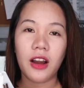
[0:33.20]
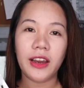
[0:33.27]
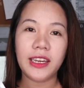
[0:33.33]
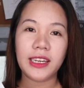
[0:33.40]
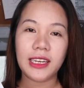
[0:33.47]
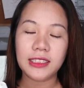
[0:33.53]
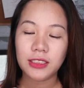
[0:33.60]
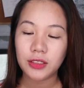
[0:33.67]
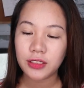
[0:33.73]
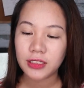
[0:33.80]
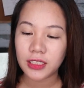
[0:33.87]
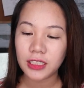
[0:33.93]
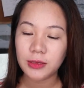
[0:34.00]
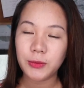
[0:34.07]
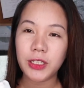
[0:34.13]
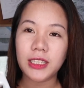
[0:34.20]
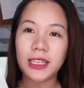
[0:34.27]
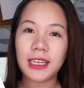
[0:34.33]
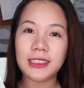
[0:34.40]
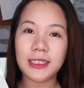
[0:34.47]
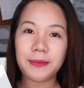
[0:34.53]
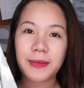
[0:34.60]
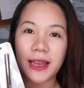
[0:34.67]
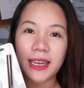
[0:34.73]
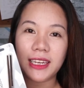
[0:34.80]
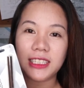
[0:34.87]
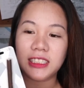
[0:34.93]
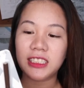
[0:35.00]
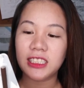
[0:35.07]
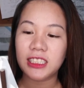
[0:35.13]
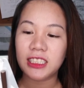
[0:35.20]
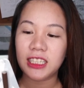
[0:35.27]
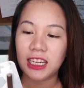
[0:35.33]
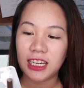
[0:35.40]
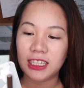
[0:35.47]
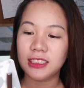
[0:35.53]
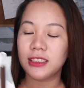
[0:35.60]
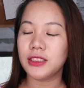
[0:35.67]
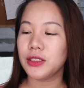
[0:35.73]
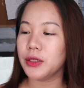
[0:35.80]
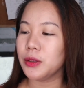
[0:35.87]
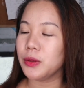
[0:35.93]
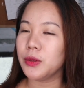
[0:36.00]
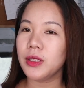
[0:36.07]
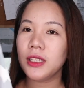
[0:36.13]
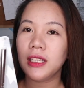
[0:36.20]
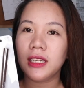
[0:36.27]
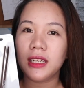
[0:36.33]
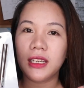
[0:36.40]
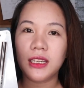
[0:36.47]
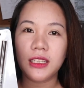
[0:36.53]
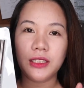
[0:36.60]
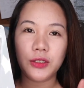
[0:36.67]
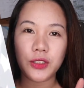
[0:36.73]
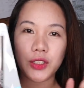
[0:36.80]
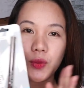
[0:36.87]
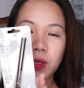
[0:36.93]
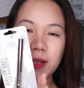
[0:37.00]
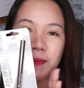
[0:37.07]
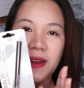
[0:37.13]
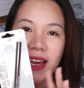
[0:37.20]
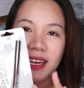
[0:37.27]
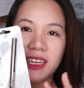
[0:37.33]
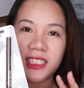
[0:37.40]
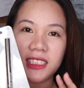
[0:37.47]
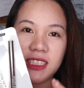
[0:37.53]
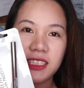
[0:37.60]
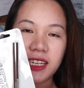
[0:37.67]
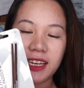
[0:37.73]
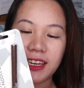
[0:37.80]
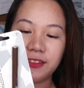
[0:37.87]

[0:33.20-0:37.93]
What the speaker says: Okay guys, so start muna tayo sa packaging niya. So, usual packaging ng